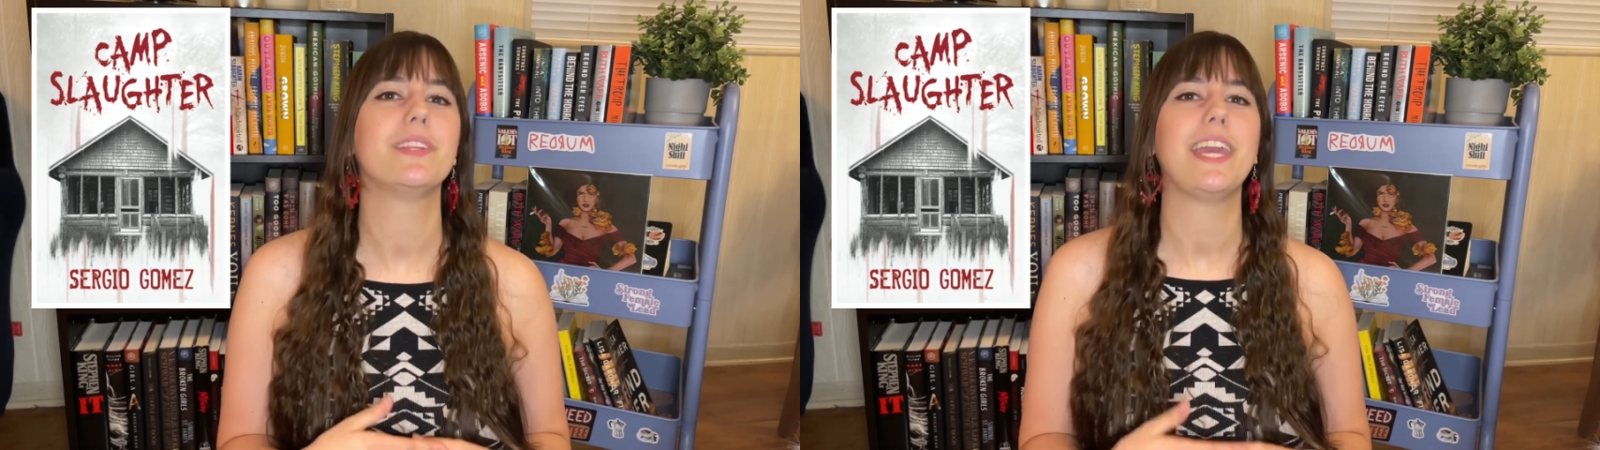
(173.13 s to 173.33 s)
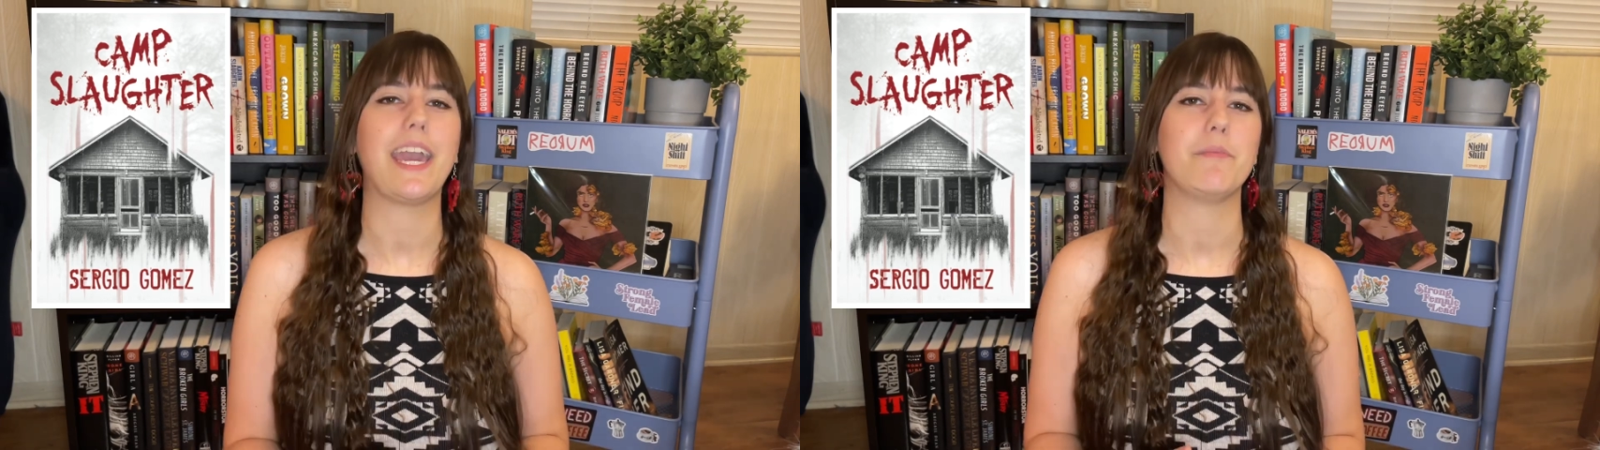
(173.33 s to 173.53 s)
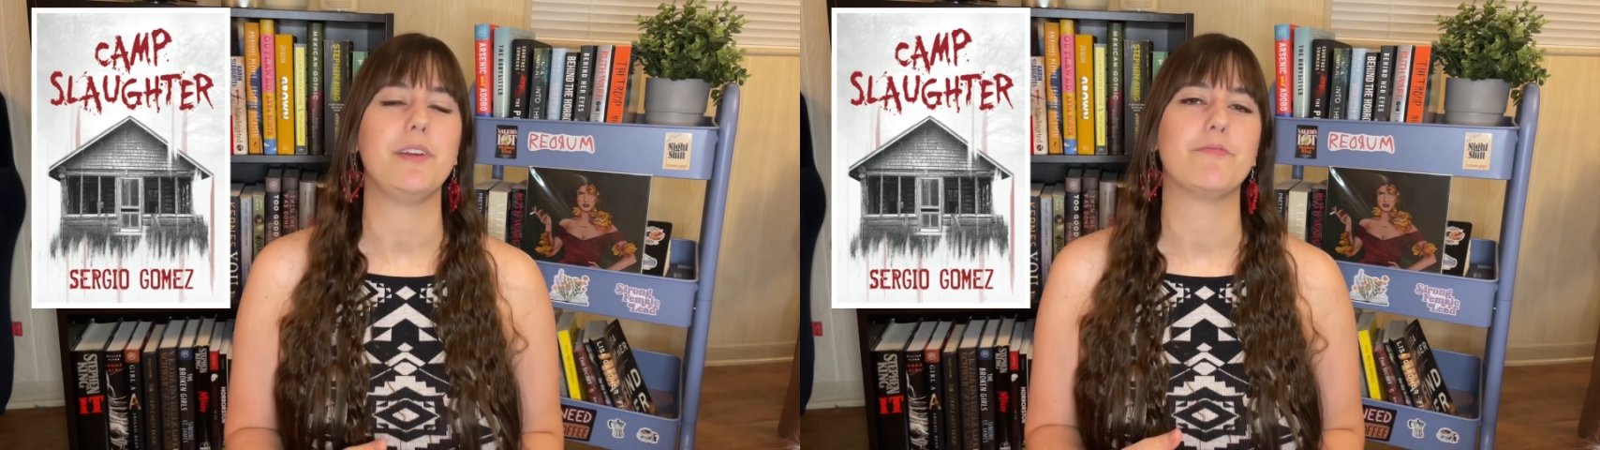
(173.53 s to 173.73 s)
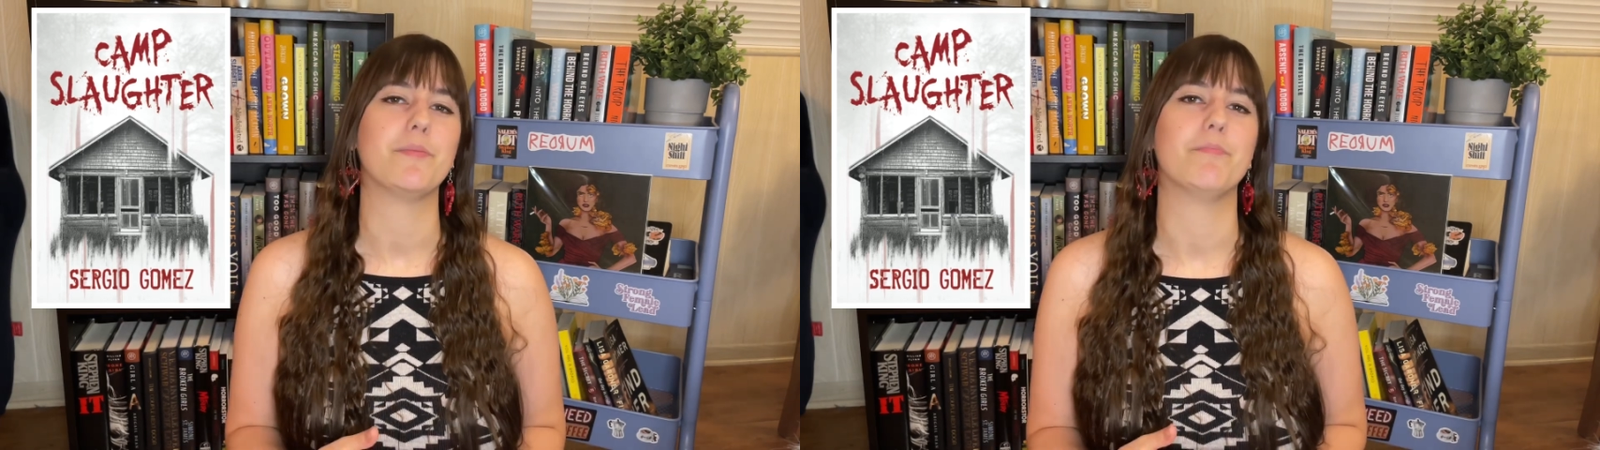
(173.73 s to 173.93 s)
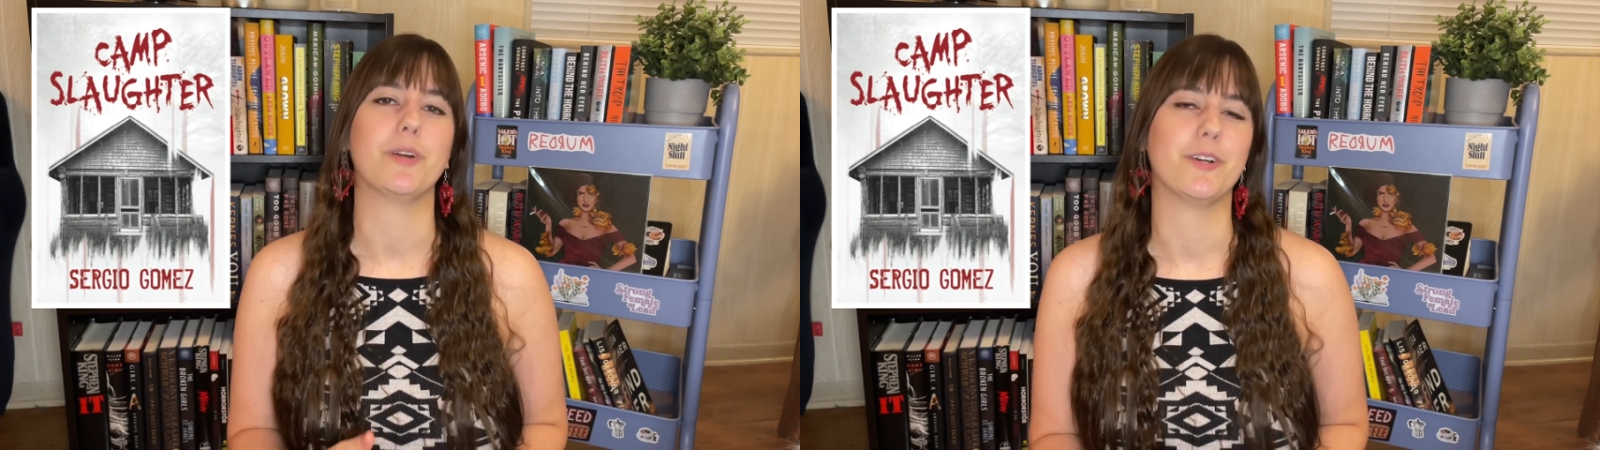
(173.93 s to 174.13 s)
Cami
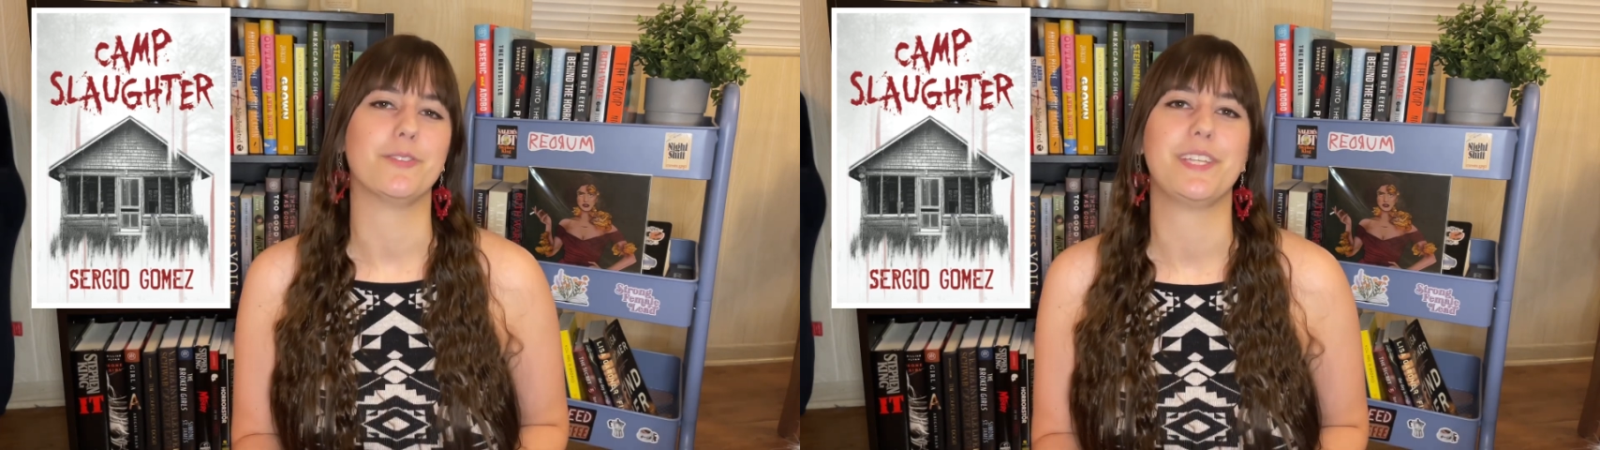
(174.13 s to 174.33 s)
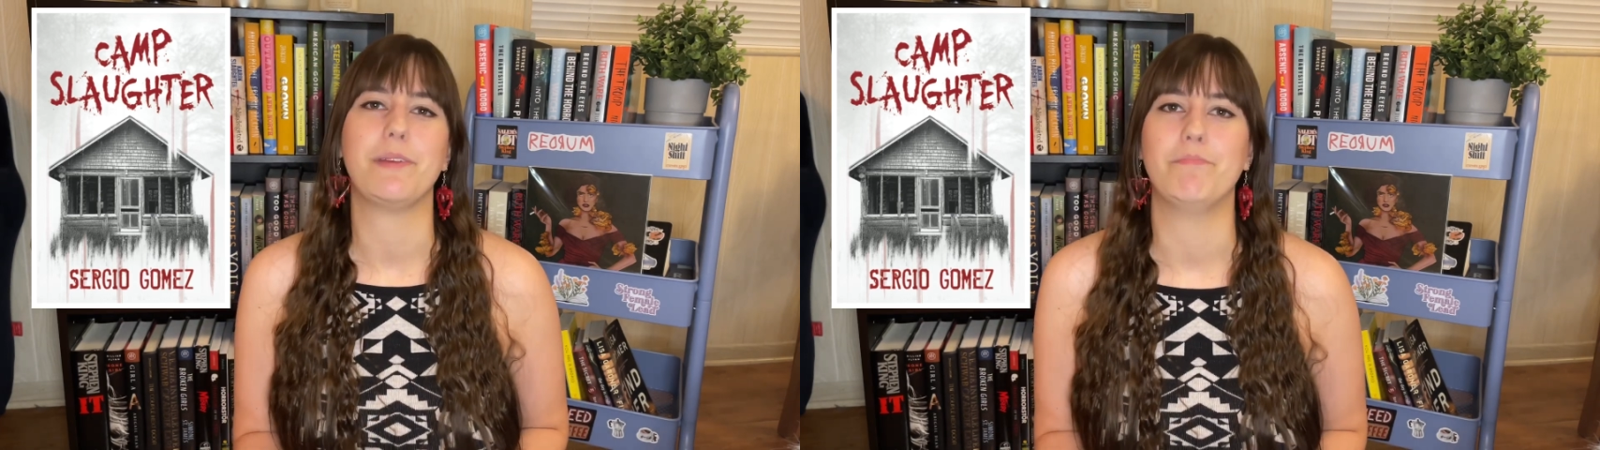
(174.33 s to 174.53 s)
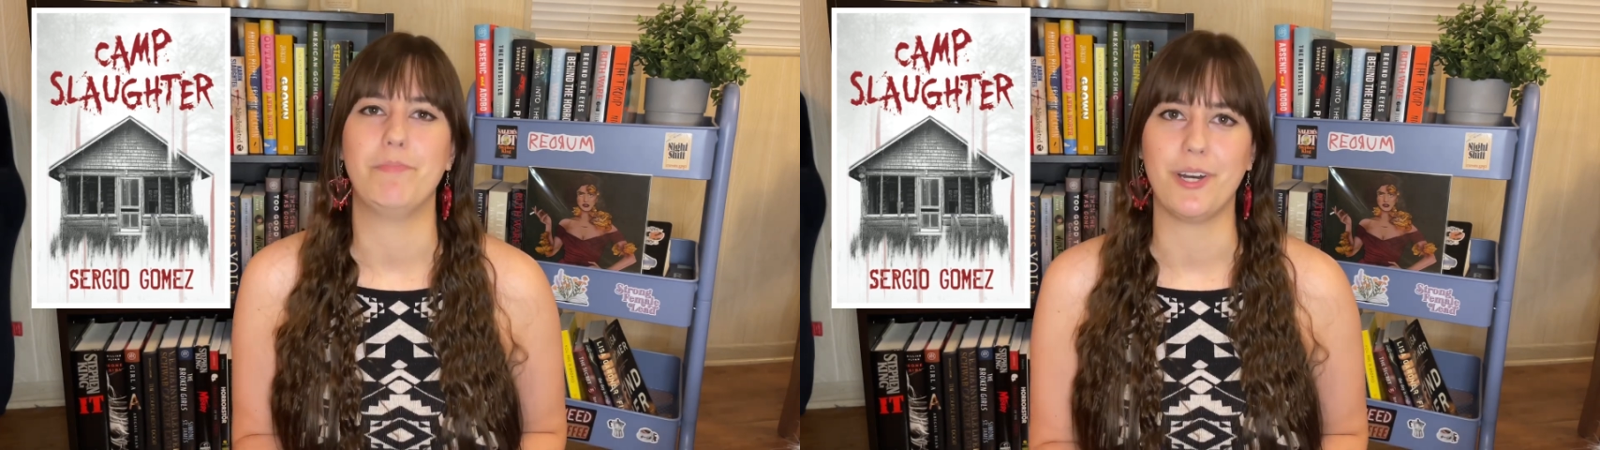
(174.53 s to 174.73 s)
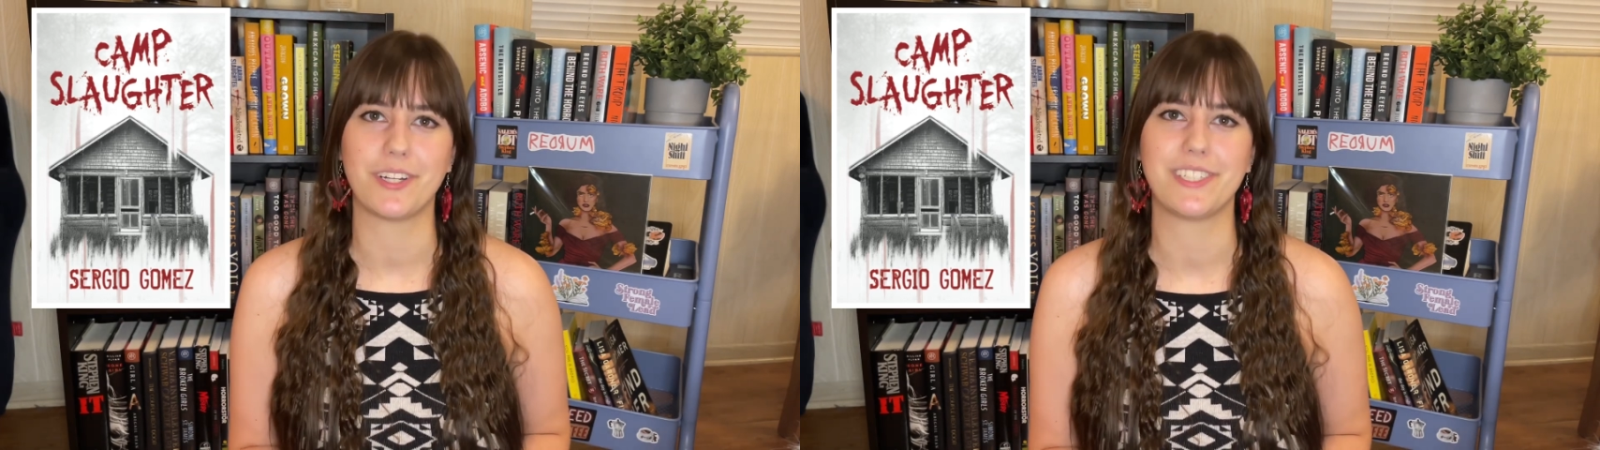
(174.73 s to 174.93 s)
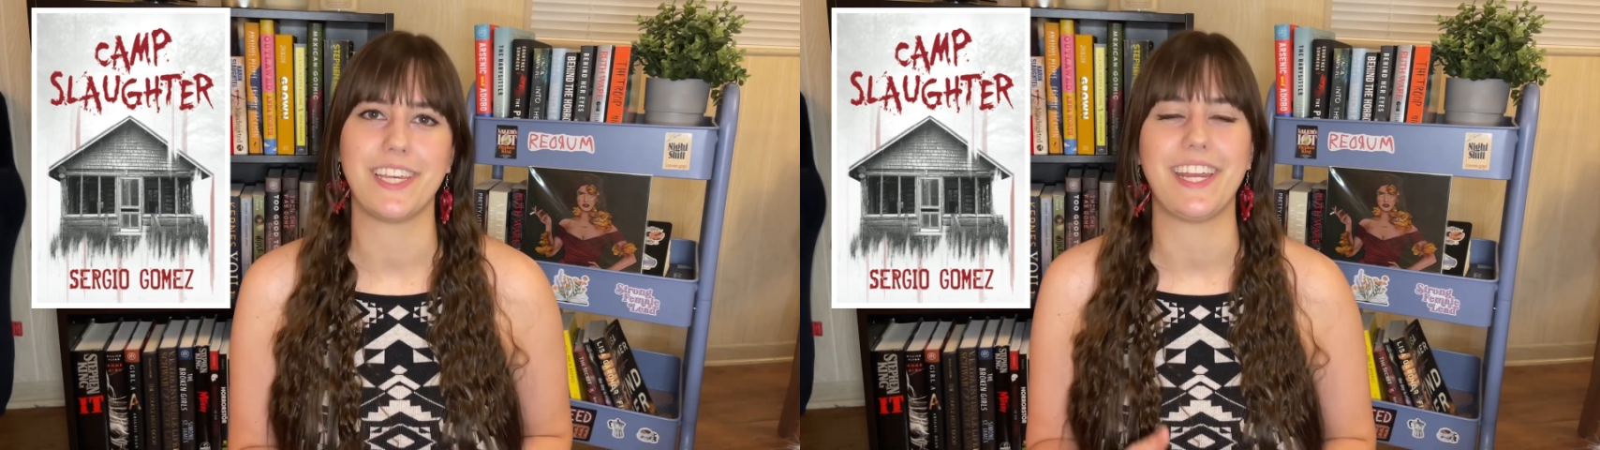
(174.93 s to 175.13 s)
from Burroughs and Books,